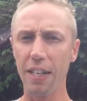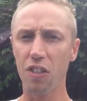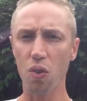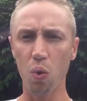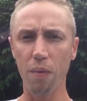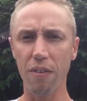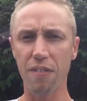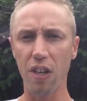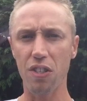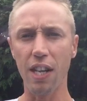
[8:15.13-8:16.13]
nearly scored with
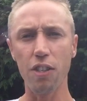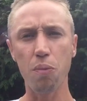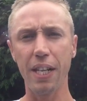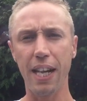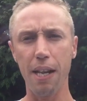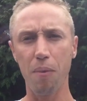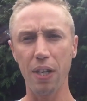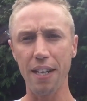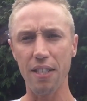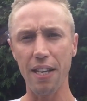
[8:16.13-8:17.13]
his first touch when he came on
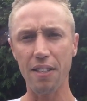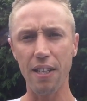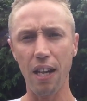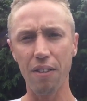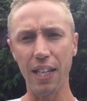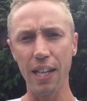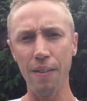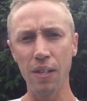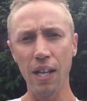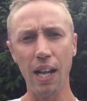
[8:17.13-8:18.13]
against Leicester the other
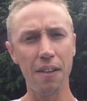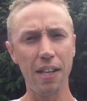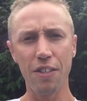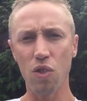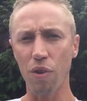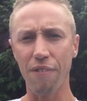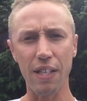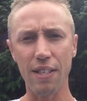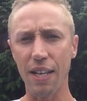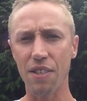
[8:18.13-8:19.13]
day, and then he scored a
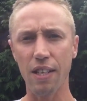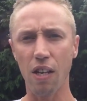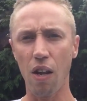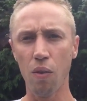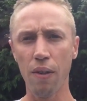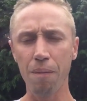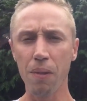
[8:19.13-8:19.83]
fantastic goal.